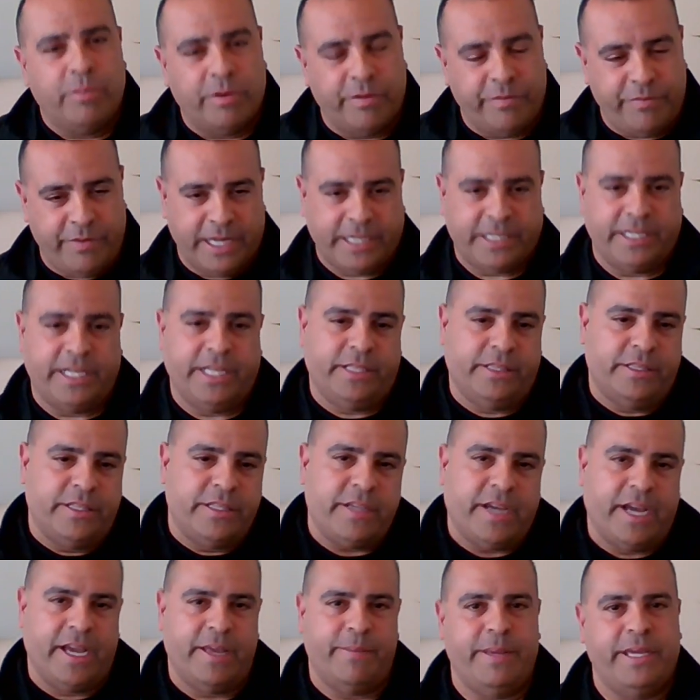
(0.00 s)
perfecting the
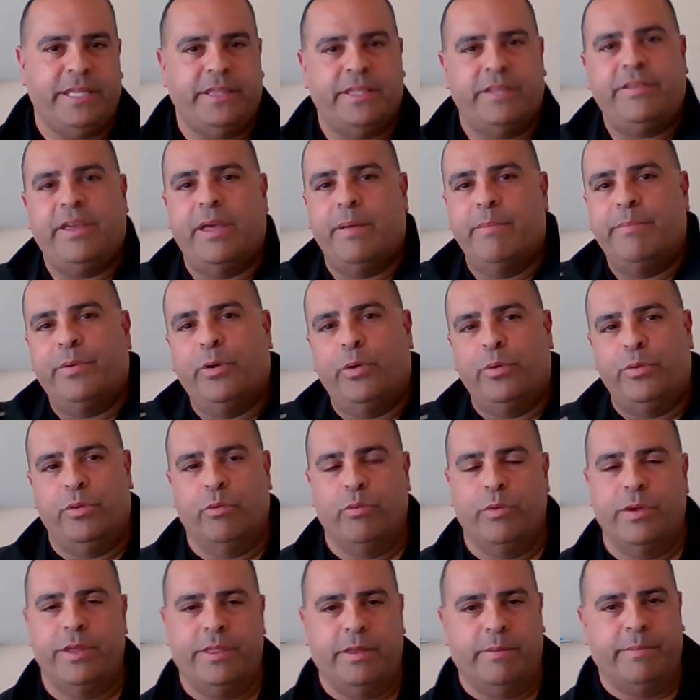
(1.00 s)
timing, the tempo, and the
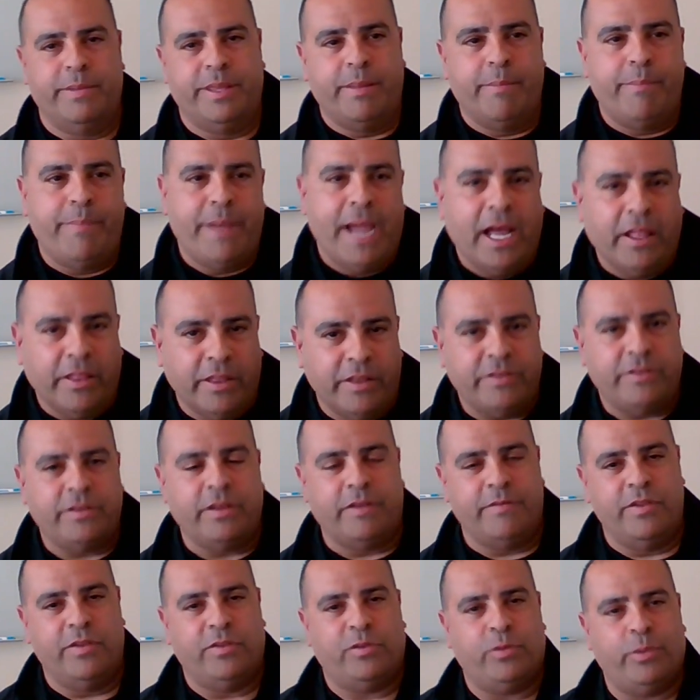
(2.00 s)
rhythm, and the balance
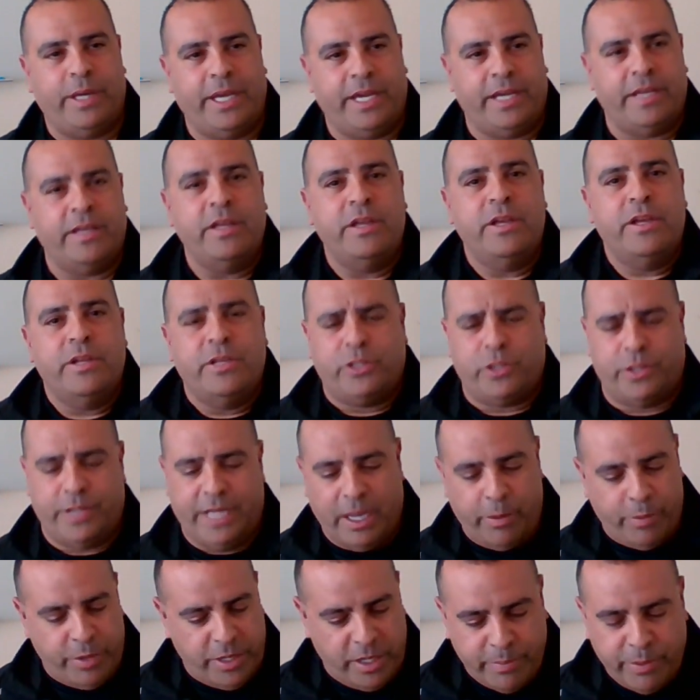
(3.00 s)
of the swing. So
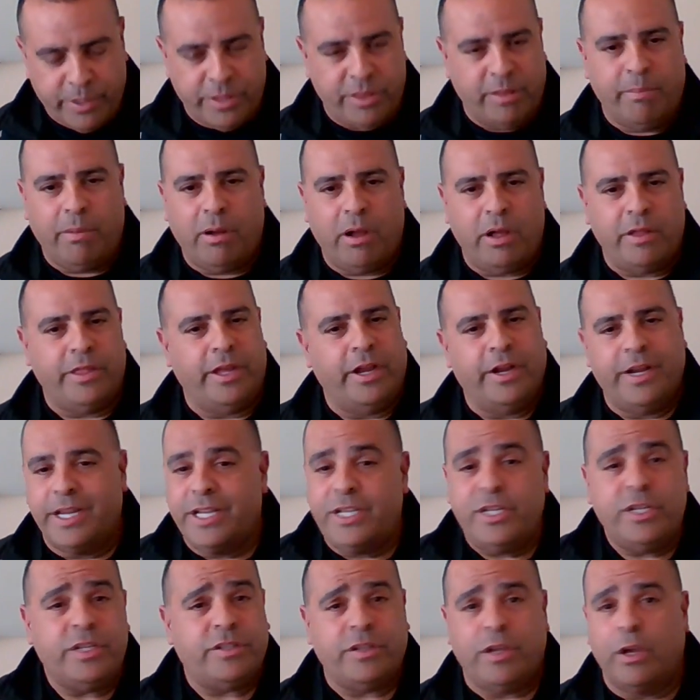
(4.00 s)
now when you put the ball there,
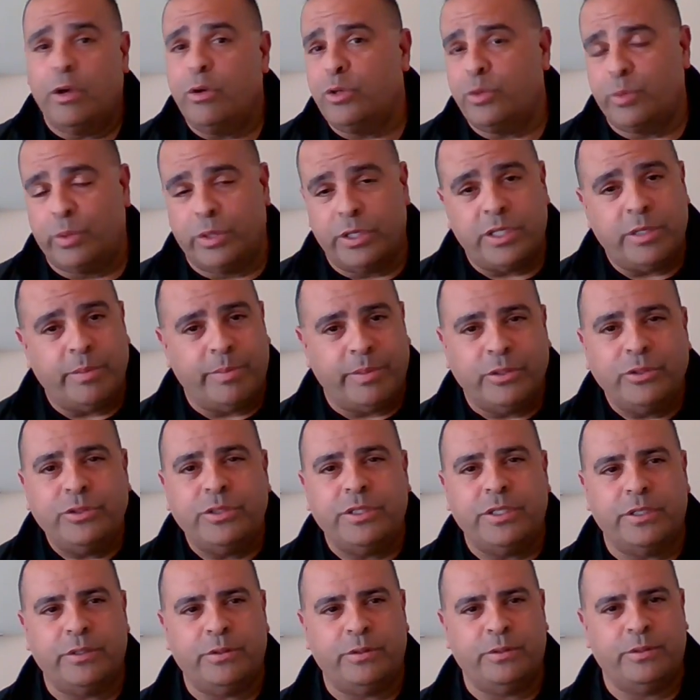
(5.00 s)
it just goes where it's
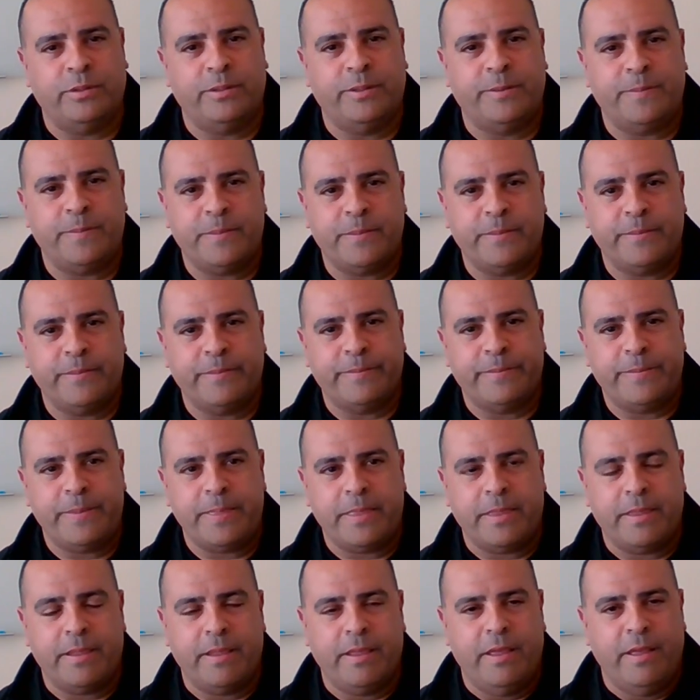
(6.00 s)
supposed to.
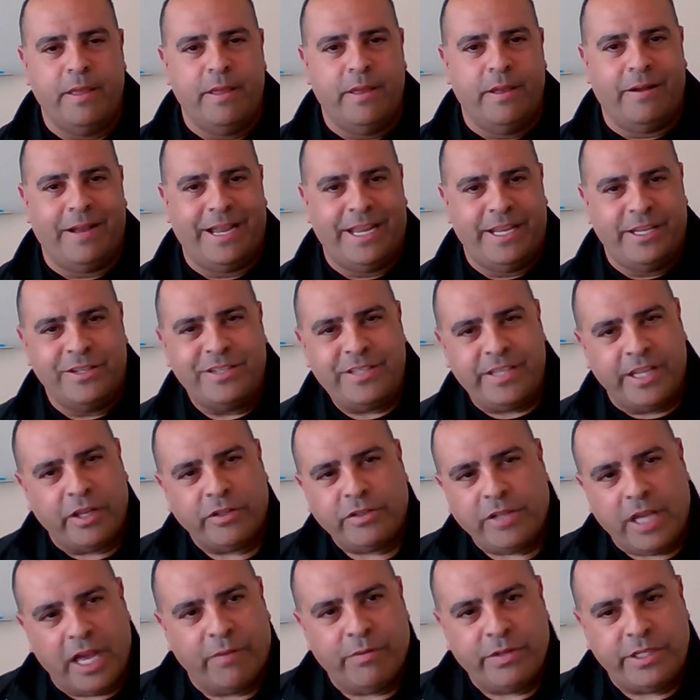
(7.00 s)
Right? Your
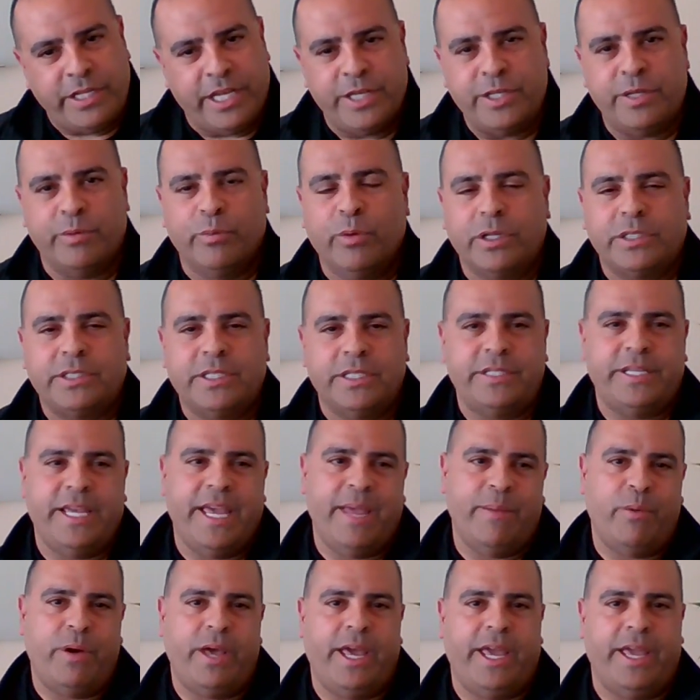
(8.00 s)
sales conversation works the
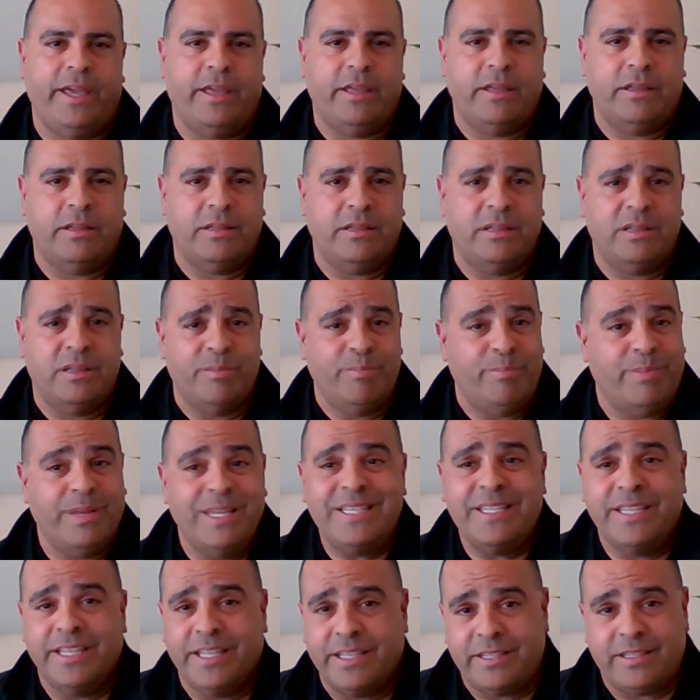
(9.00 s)
same way.
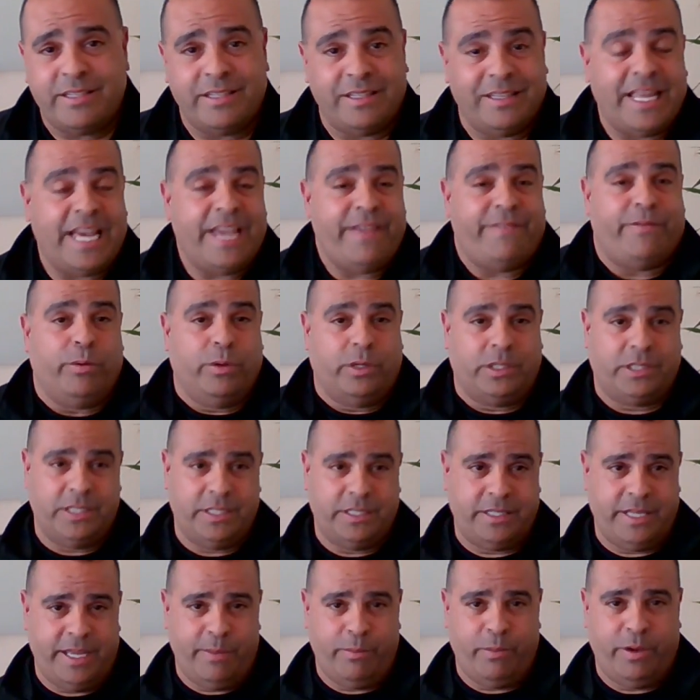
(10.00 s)
Business, life works the
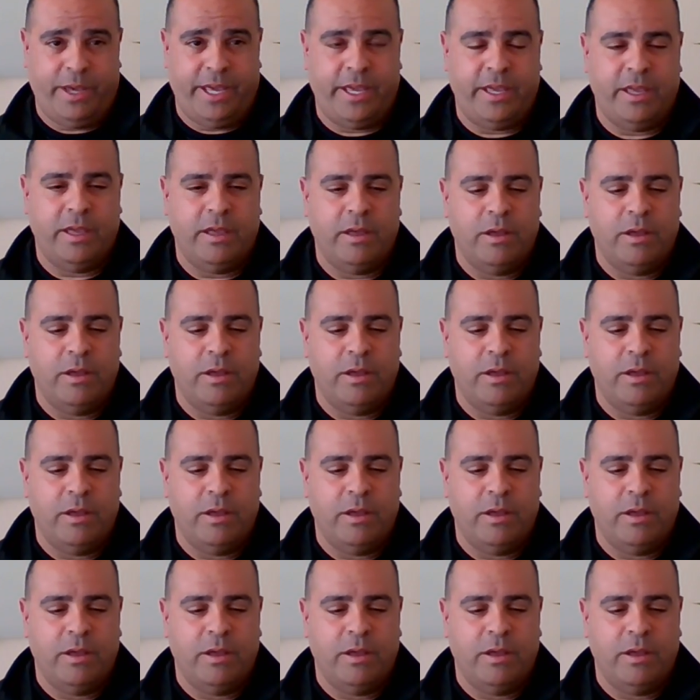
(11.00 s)
same way.